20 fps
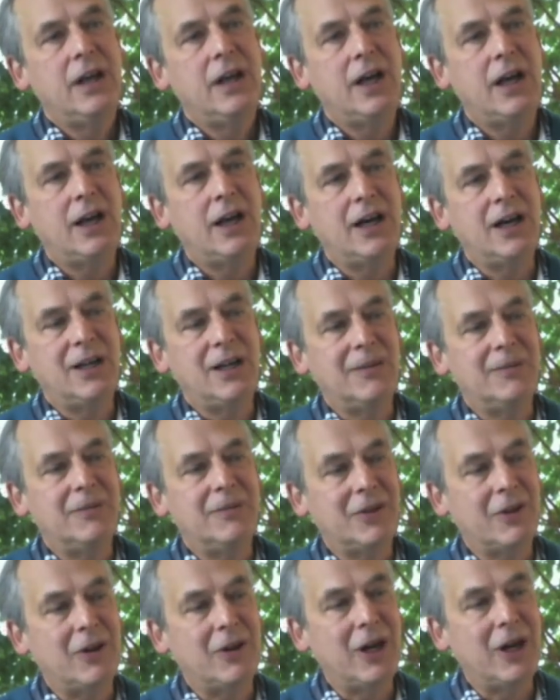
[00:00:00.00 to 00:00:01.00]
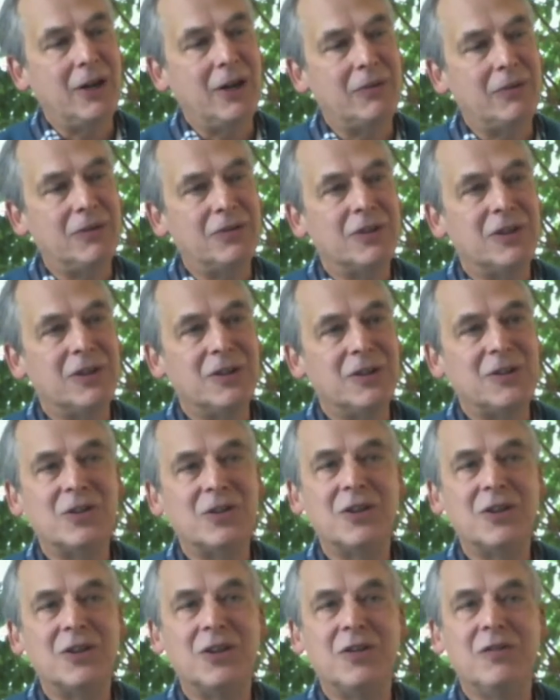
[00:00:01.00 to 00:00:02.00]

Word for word: Um, so I will uh, turn it